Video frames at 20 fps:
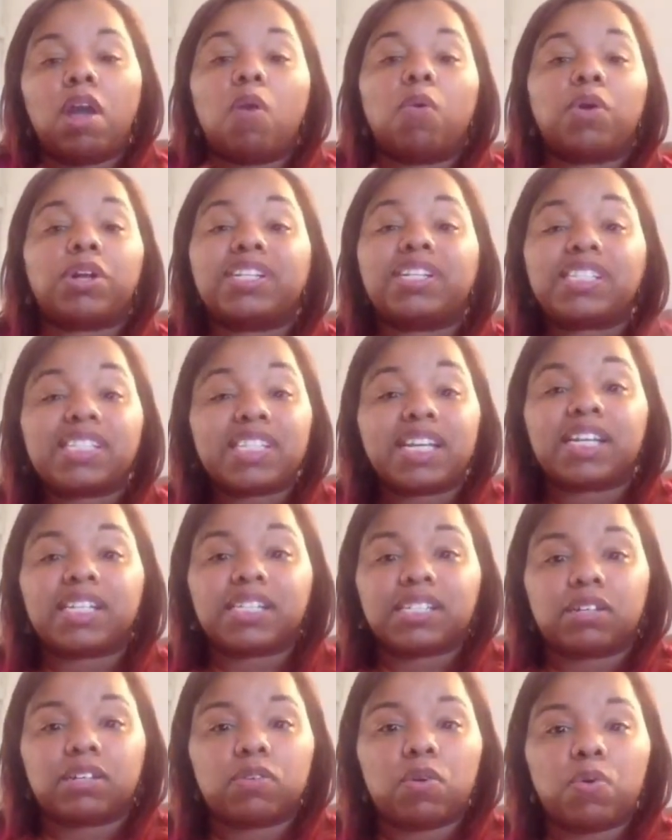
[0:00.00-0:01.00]
or just think
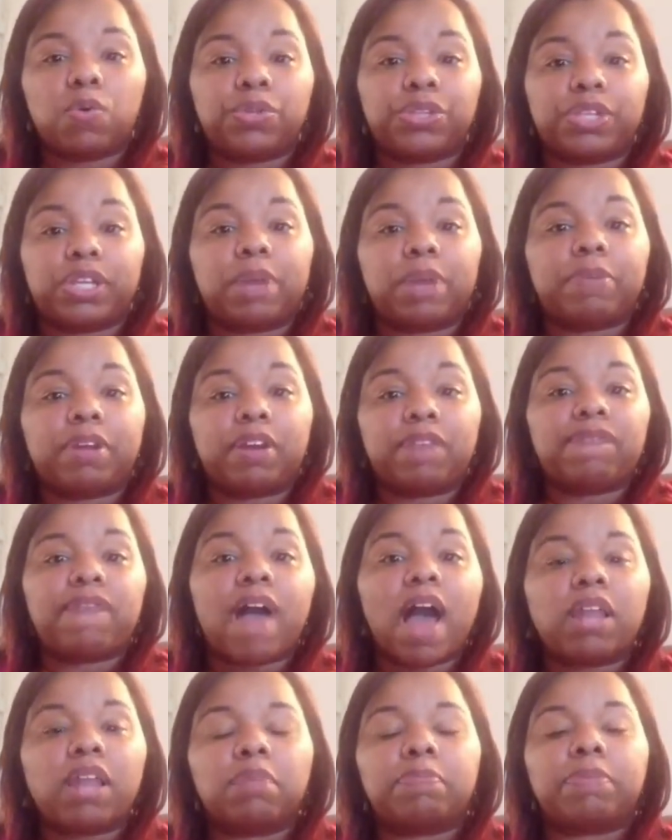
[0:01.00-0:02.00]
it's the coolest thing, I'm going to
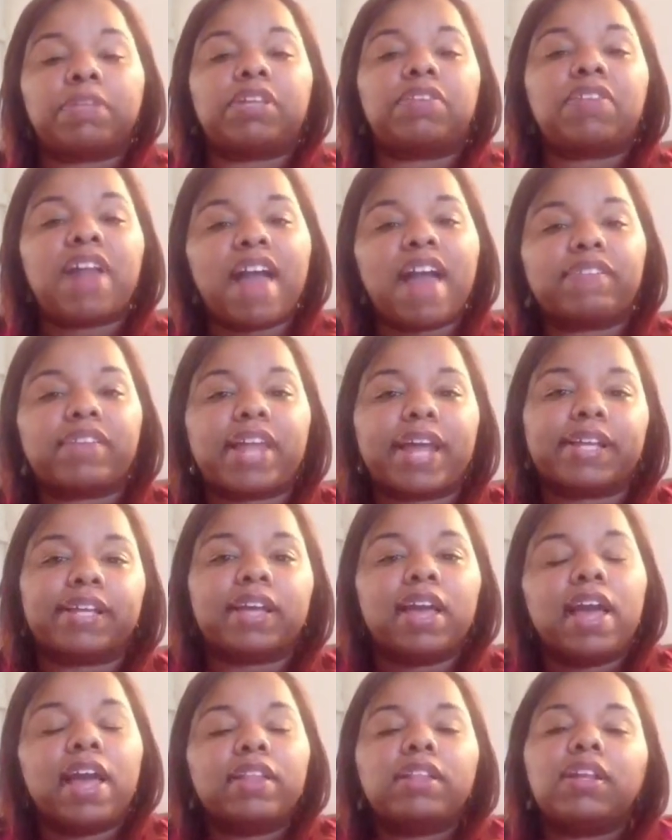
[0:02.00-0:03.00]
follow it, but they're
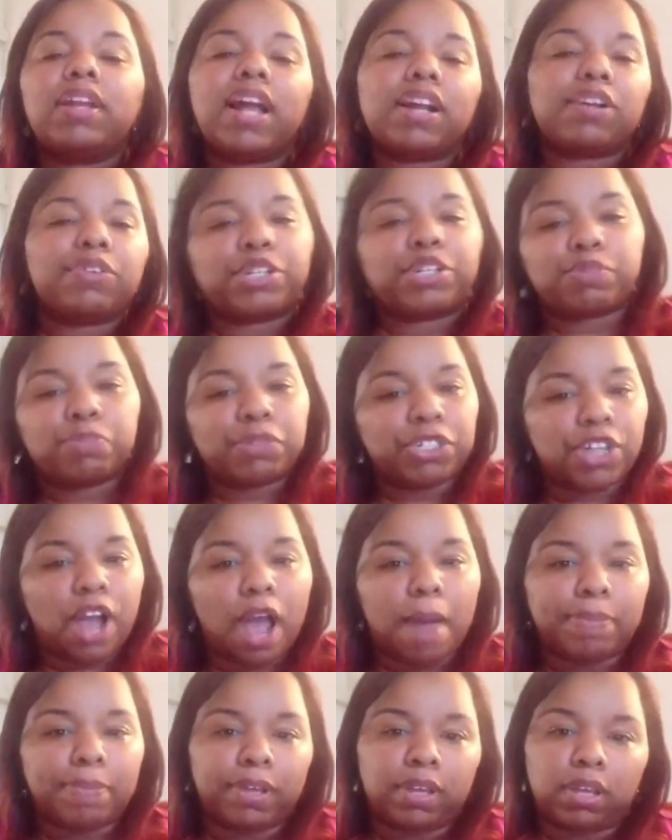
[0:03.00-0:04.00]
not Christmas
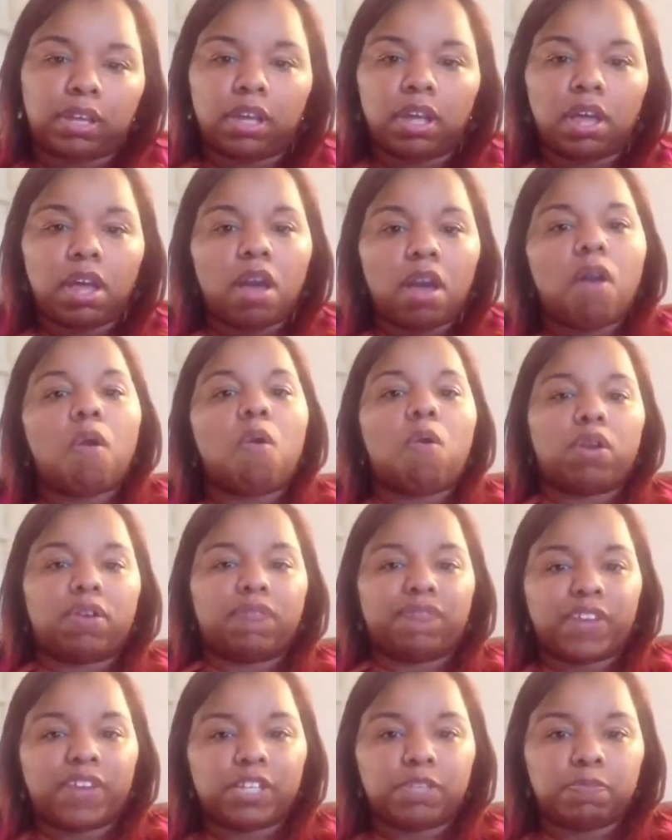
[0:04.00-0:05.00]
shopping on
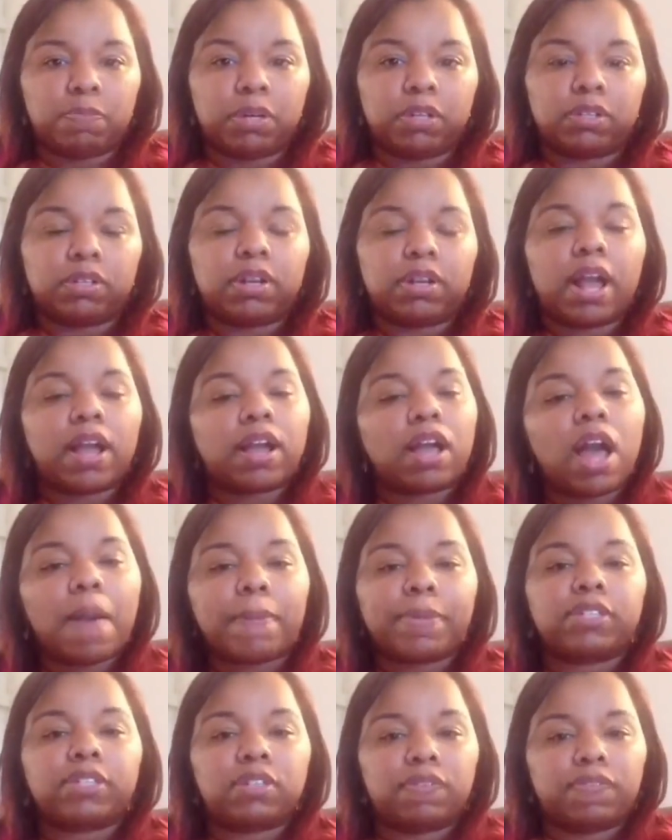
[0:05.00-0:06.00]
Facebook. They're not
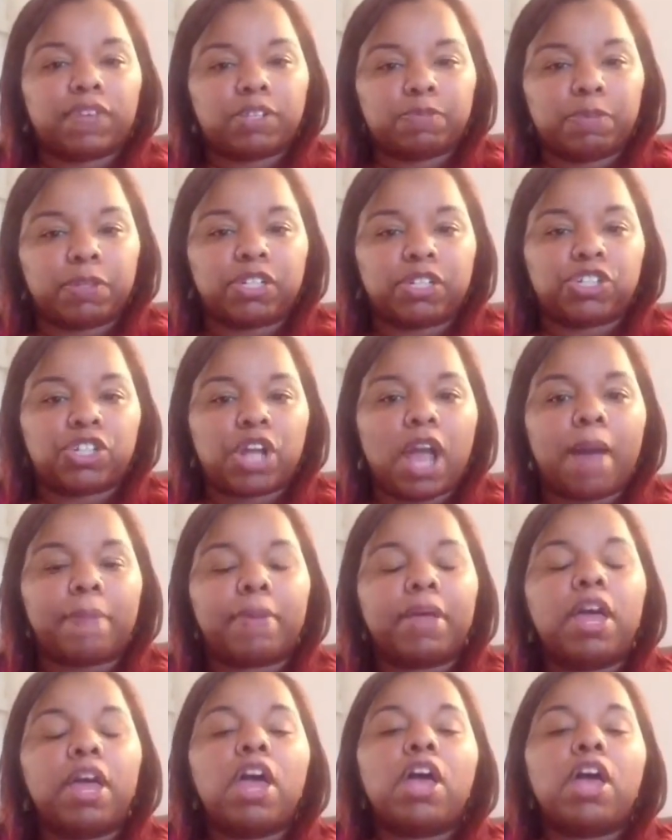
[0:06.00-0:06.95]
coming to Facebook to shop.